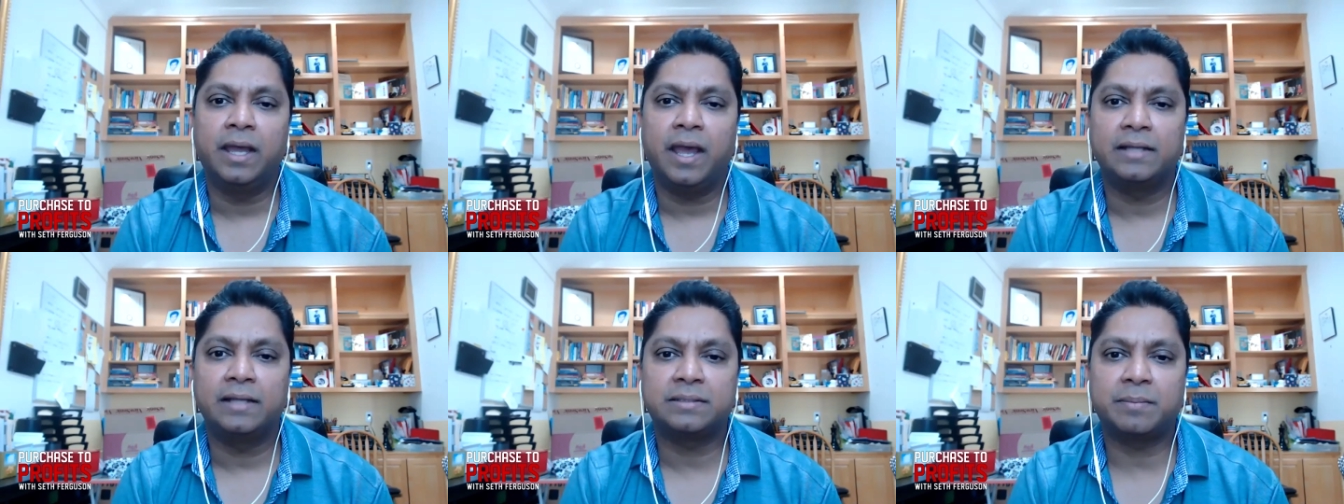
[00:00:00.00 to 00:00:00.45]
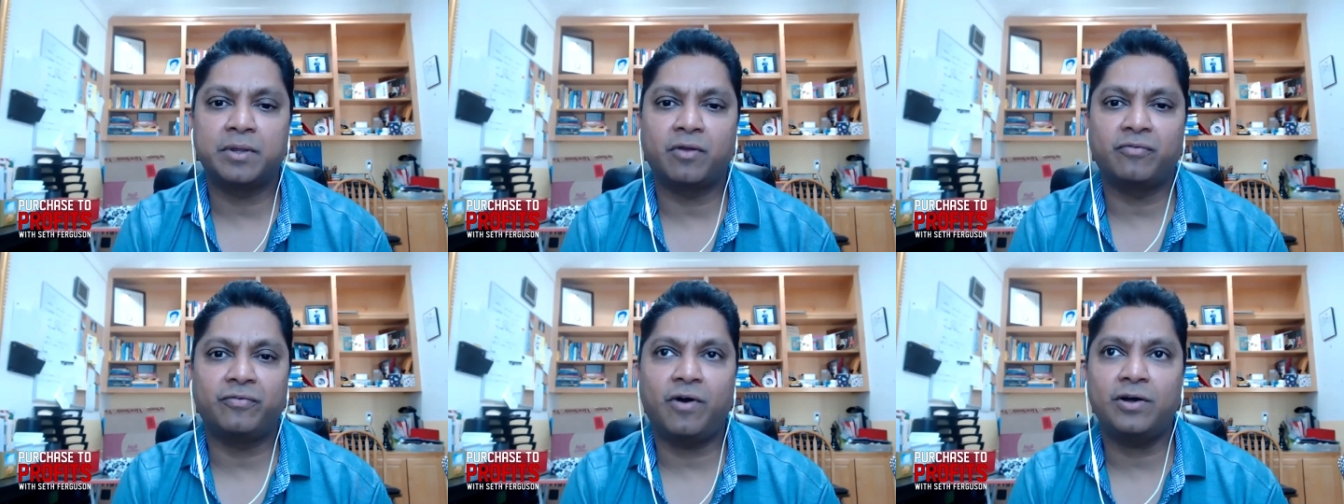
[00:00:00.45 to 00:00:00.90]
and sometimes you're
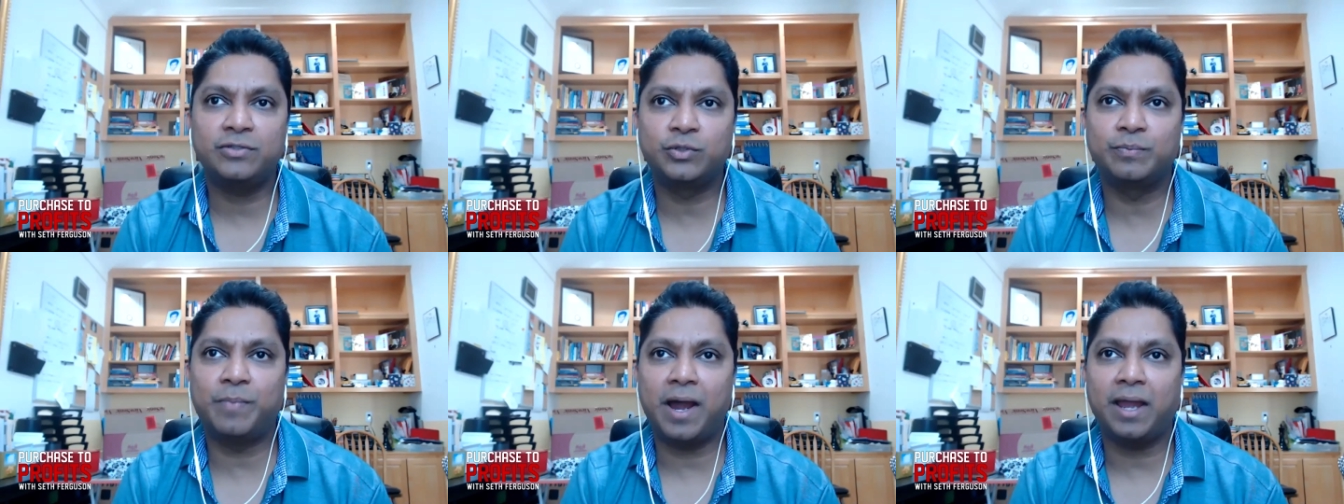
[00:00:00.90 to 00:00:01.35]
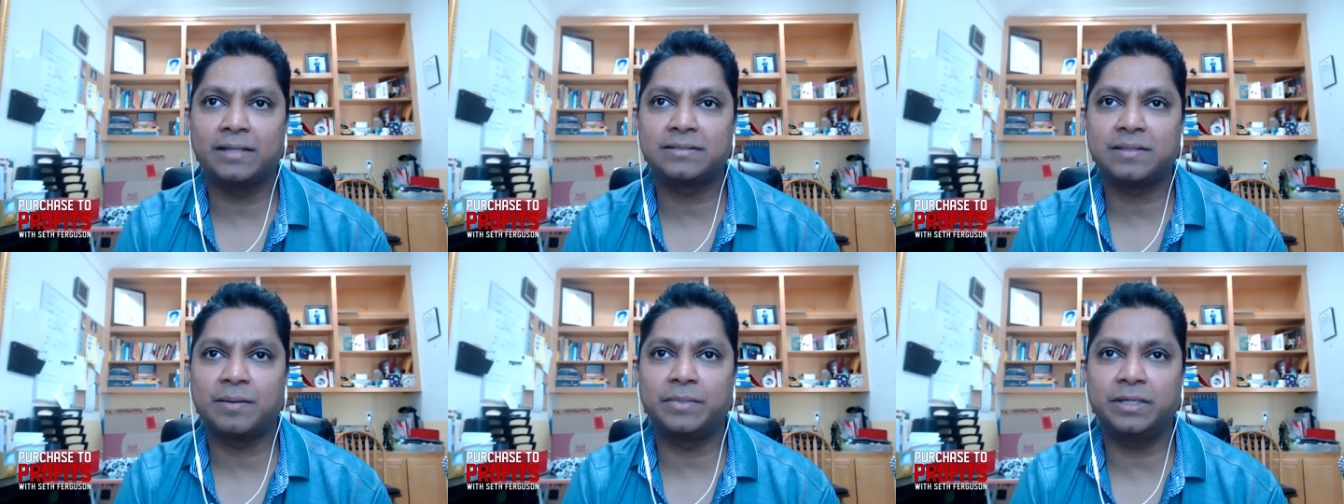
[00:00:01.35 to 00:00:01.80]
forced to buy
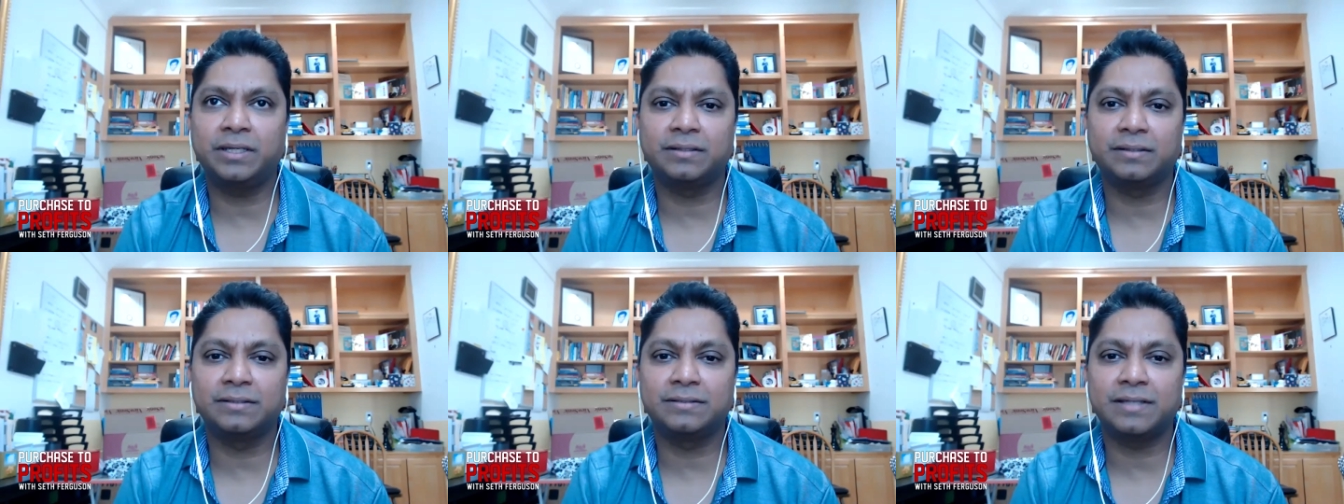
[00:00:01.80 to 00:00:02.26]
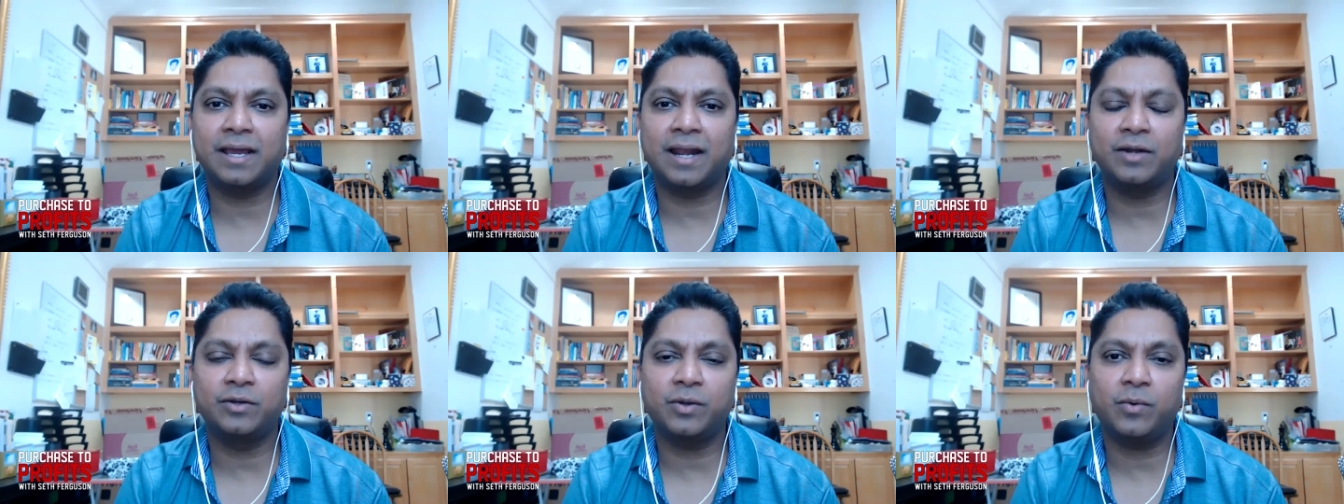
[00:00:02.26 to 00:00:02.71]
some deals and
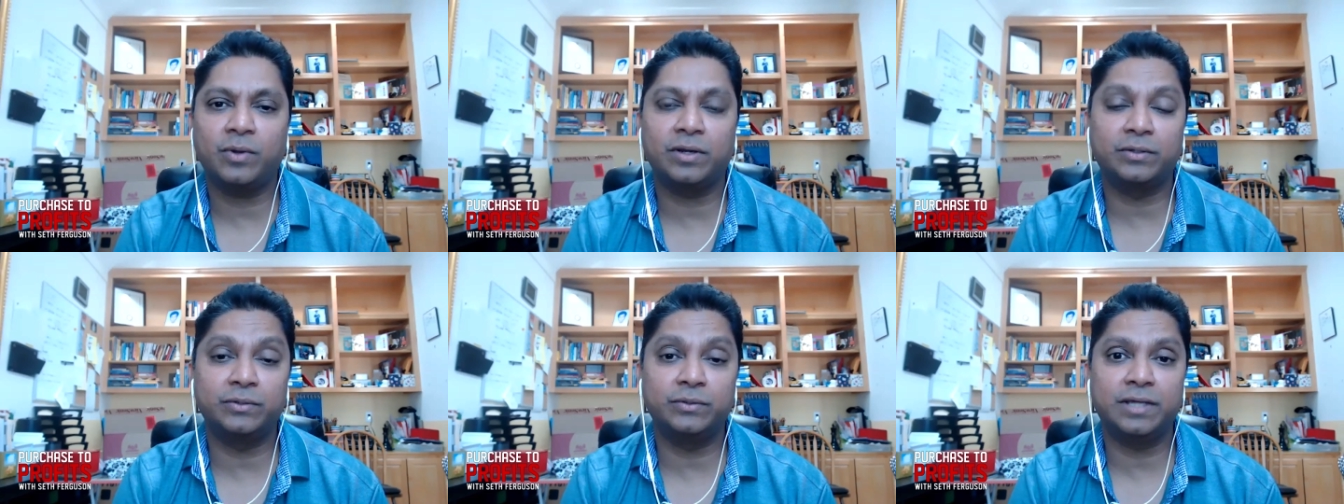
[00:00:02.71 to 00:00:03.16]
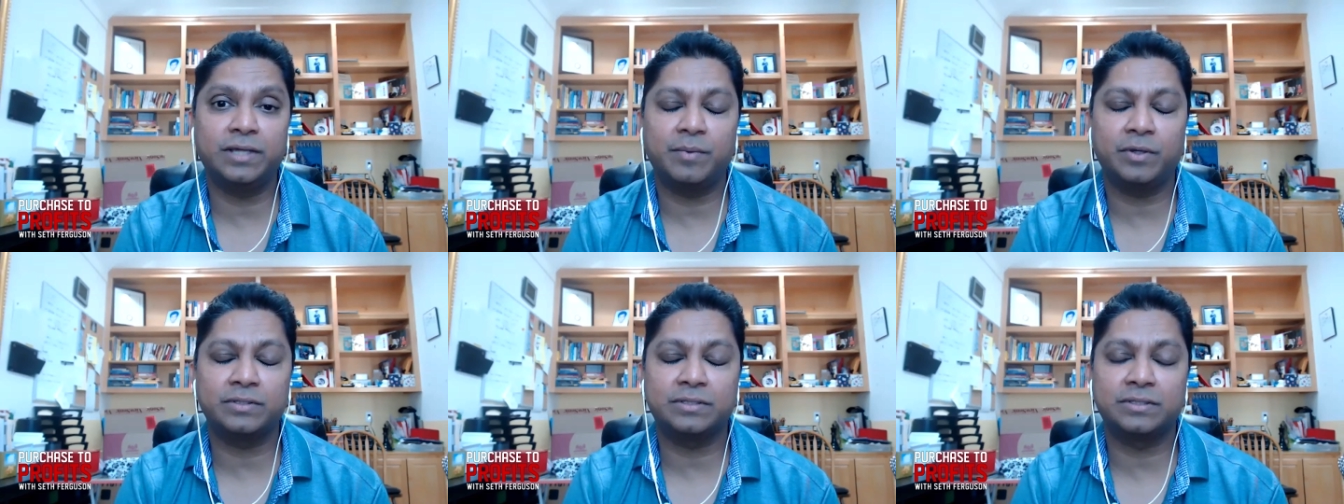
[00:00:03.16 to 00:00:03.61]
i do not want to do that
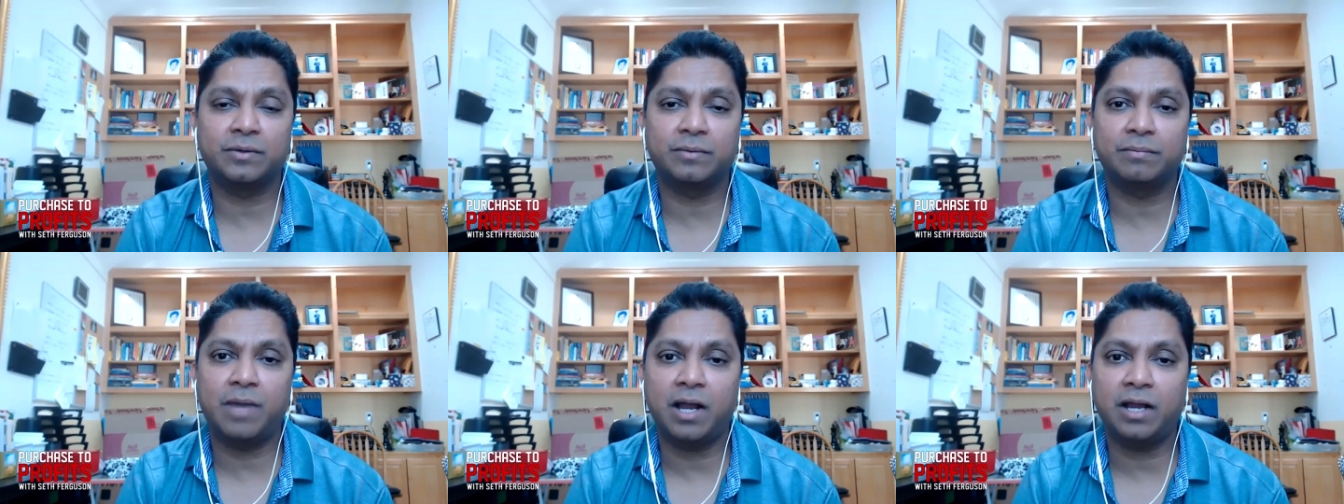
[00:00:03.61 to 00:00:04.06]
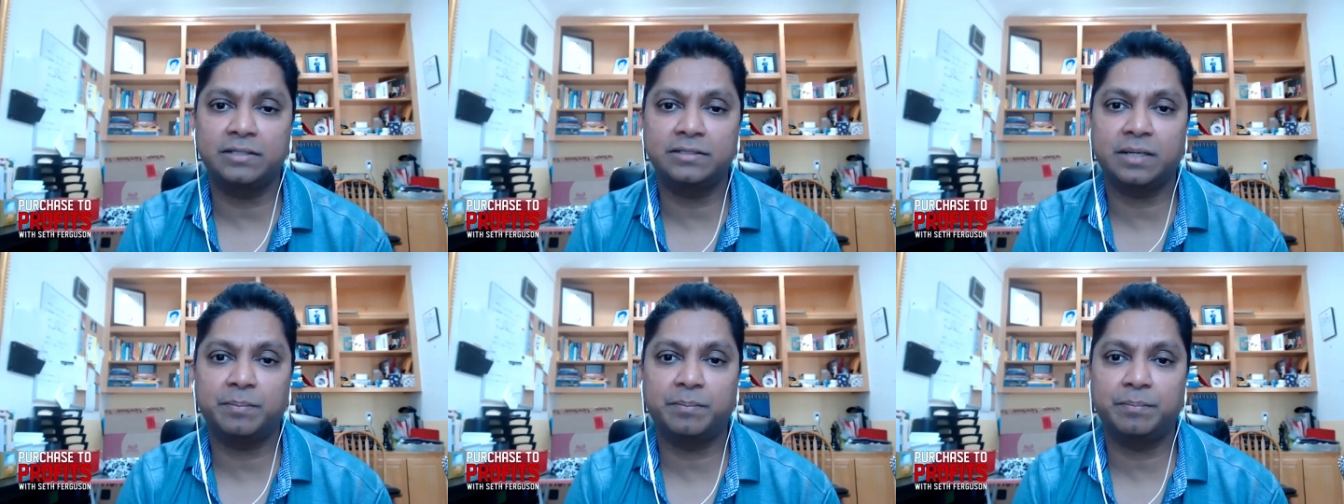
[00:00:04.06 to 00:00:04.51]
because you know markets
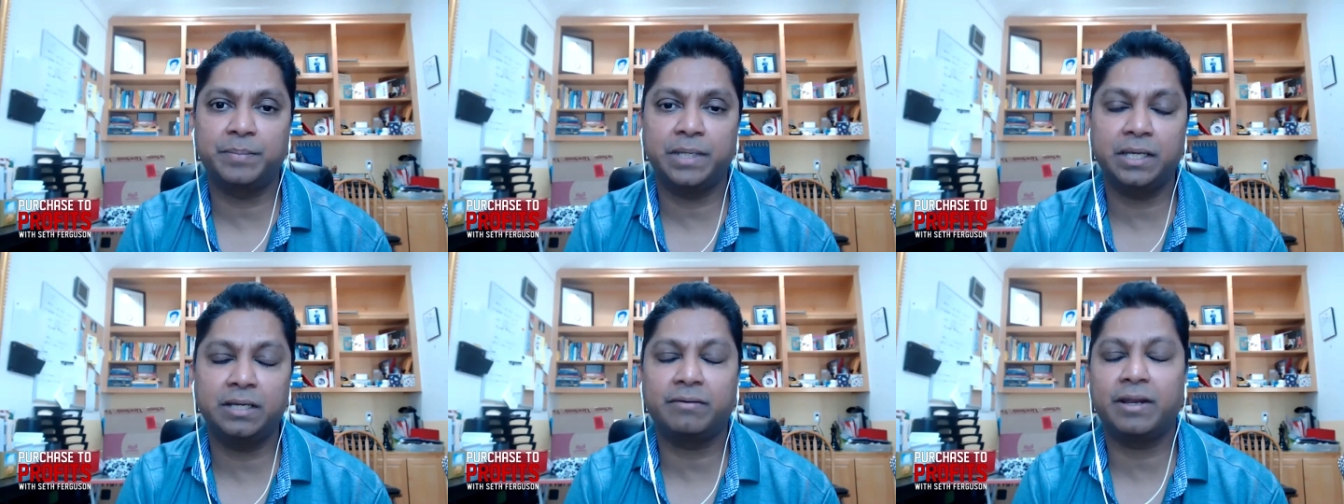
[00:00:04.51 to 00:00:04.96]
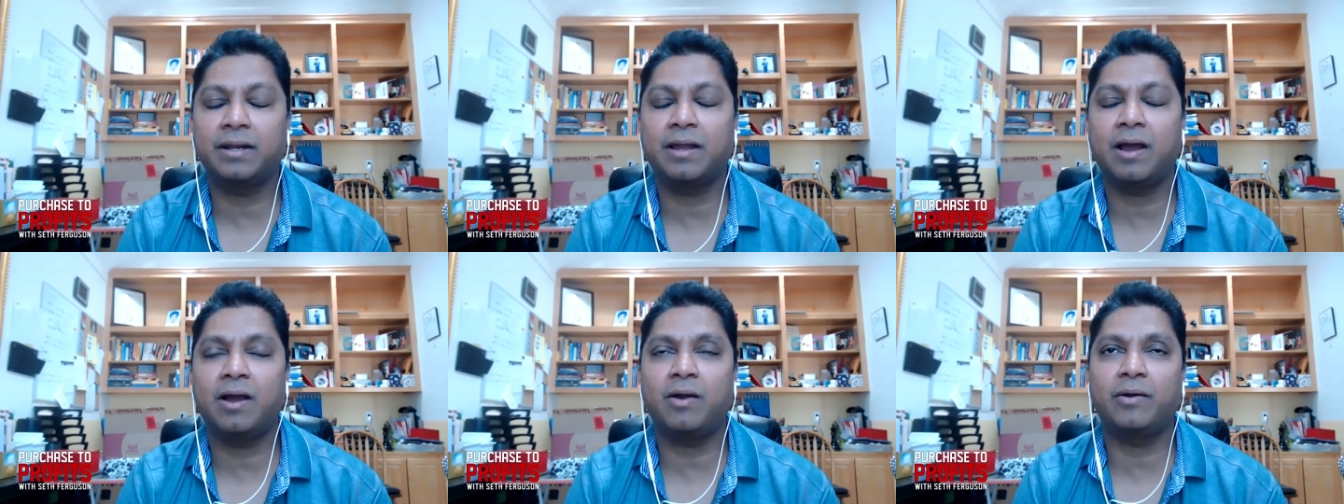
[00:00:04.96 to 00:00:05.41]
at peak right
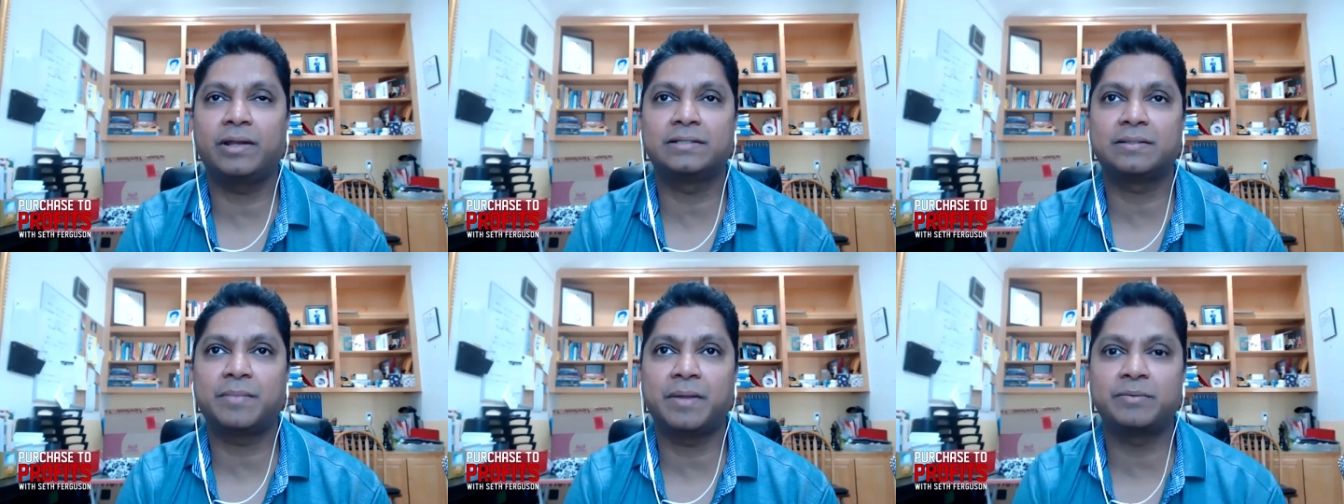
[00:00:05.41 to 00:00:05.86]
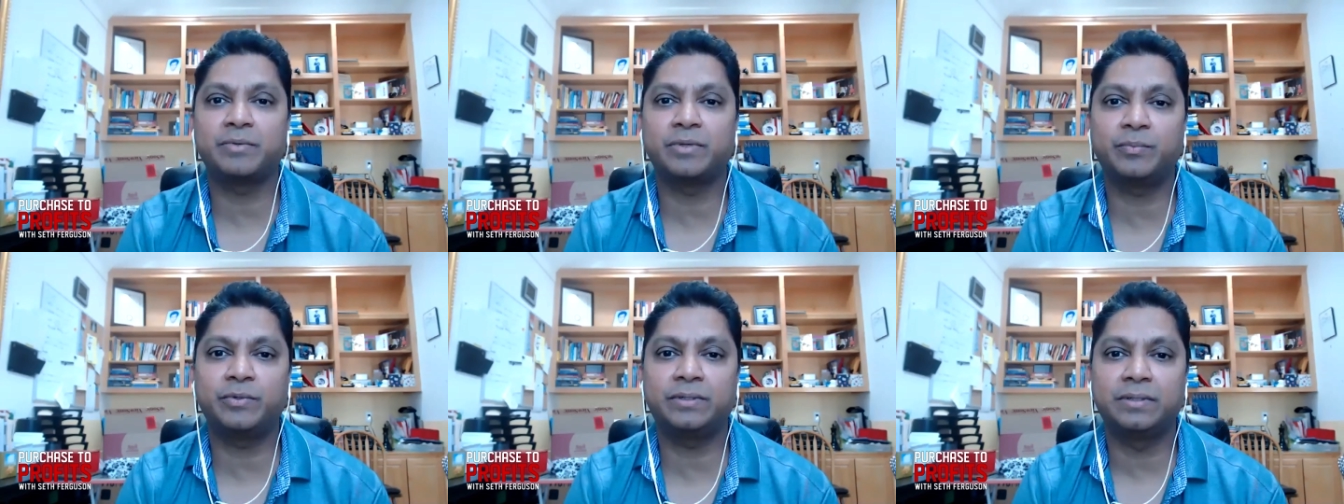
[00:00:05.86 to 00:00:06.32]
now and sometimes when you
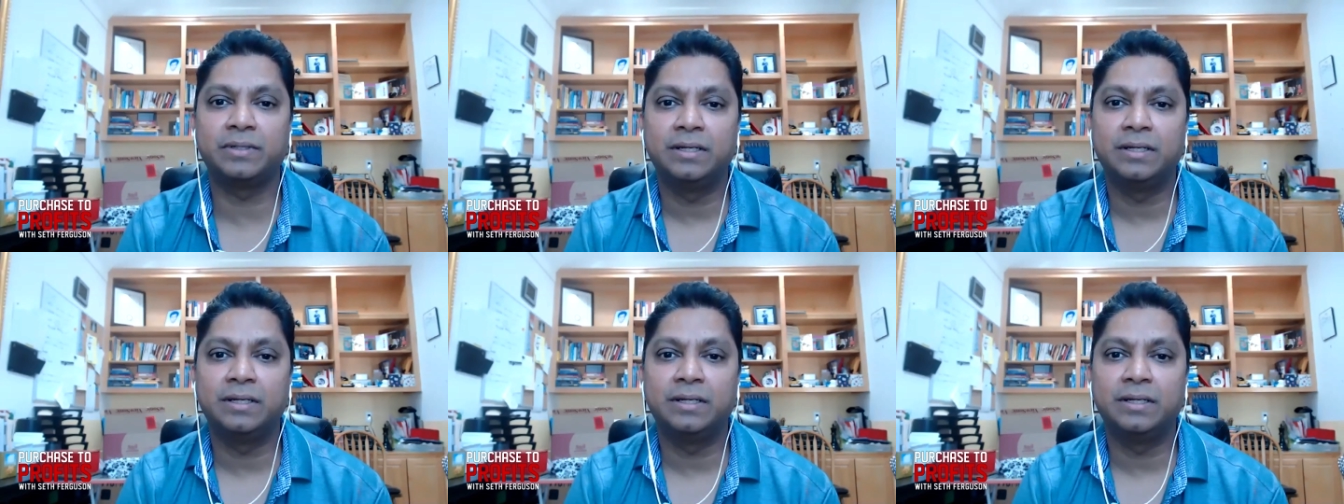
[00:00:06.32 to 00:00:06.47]
put